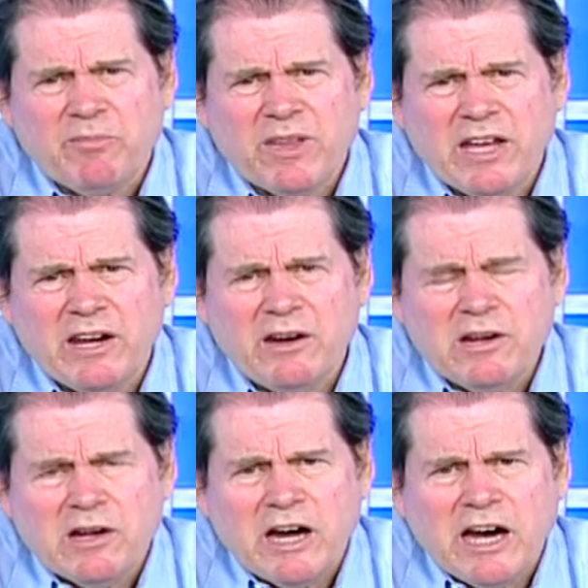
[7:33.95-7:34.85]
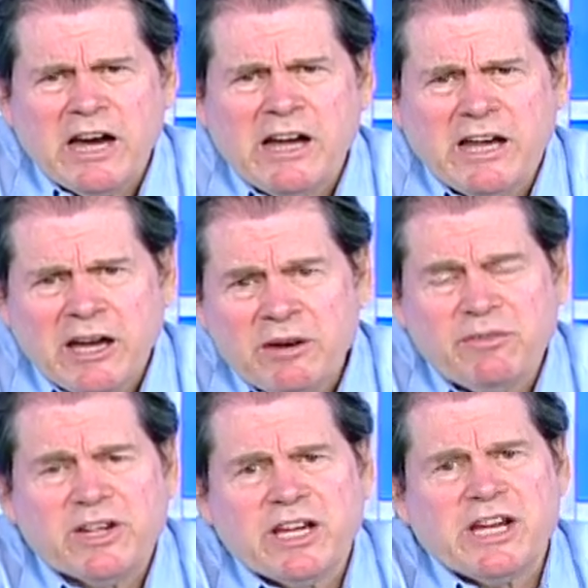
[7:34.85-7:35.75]
And I
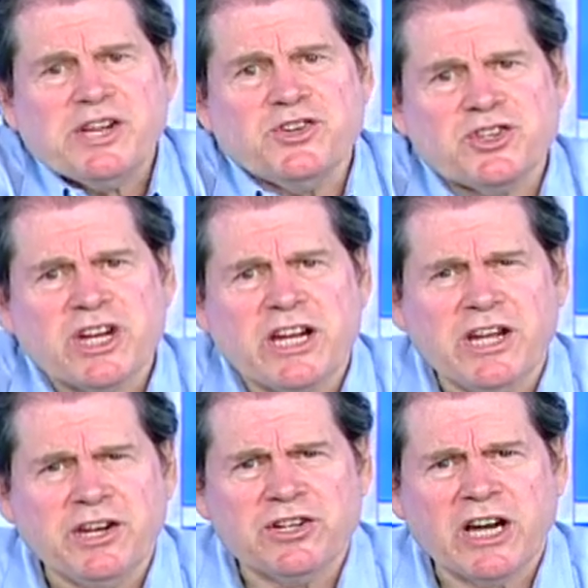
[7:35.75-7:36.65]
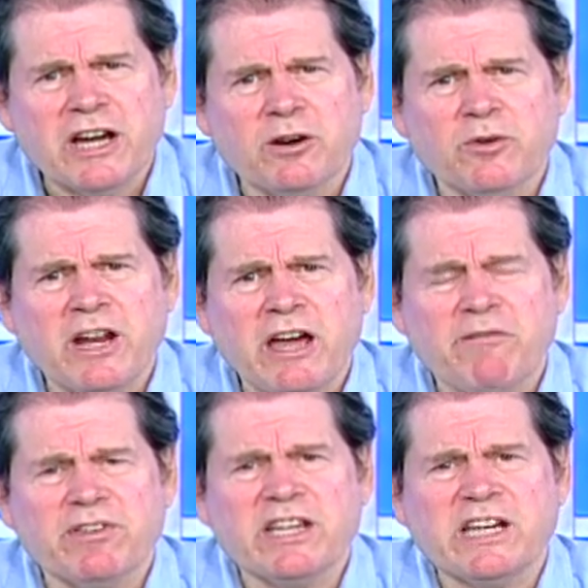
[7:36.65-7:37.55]
advocate change. I don't
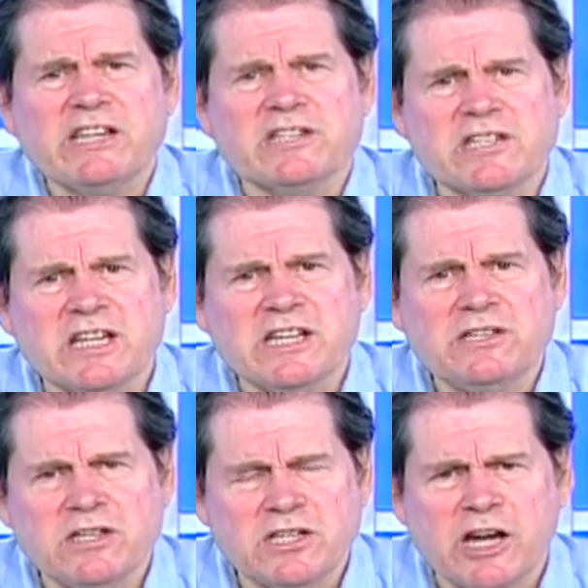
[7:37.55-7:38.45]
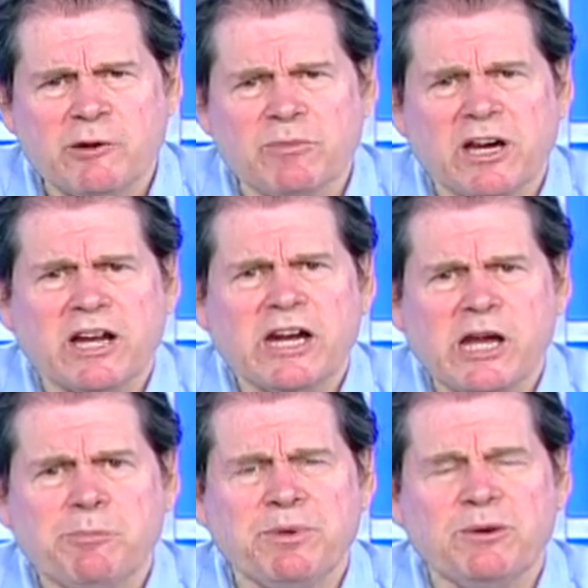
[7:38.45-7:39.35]
advocate stasis. I'm not
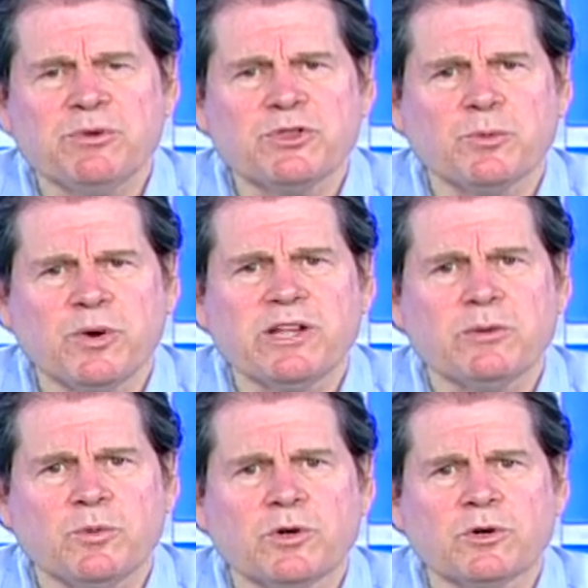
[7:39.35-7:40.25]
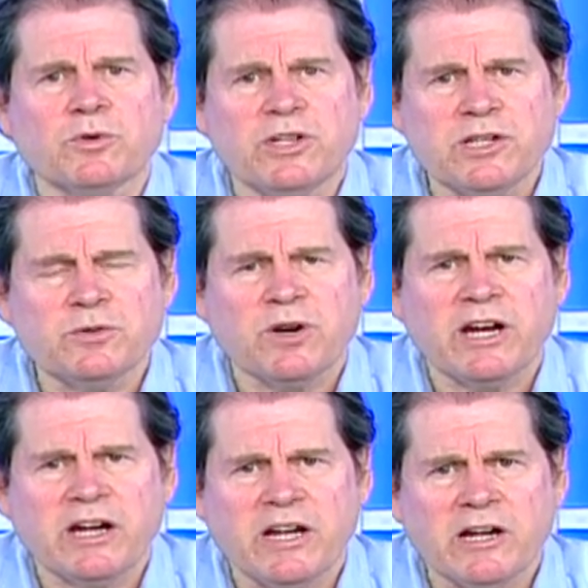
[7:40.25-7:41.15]
happy with the way the world is right
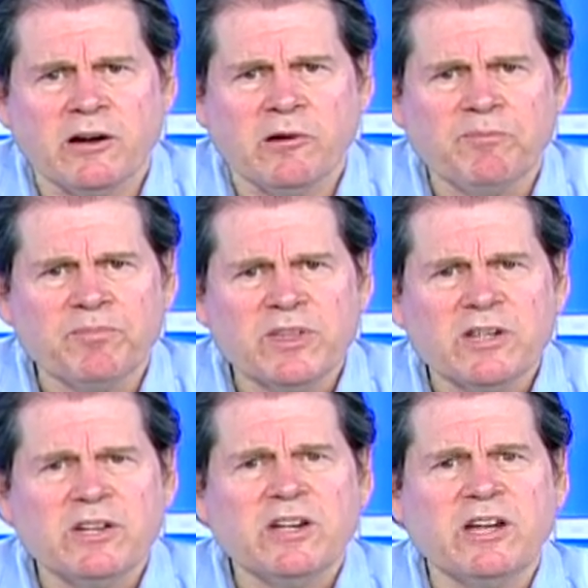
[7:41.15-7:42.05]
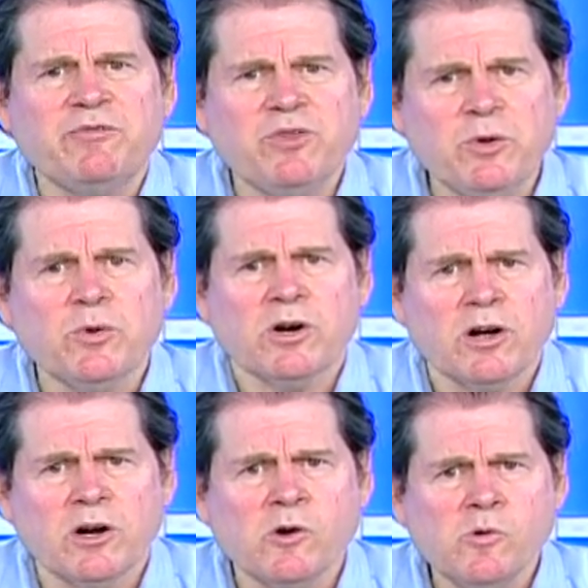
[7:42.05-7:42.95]
now. If you
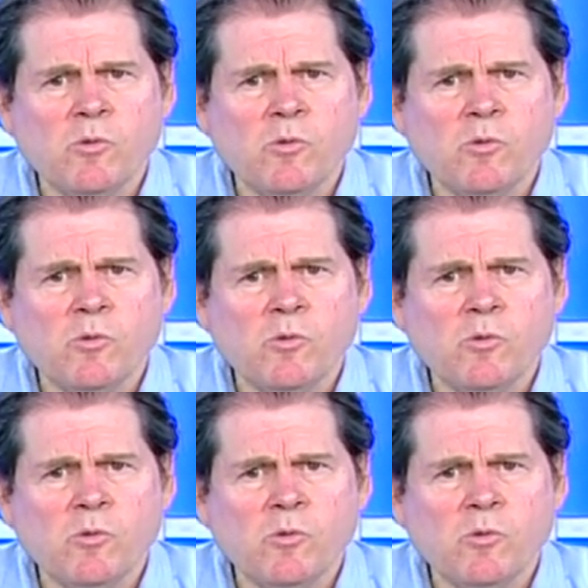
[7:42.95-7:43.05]
are,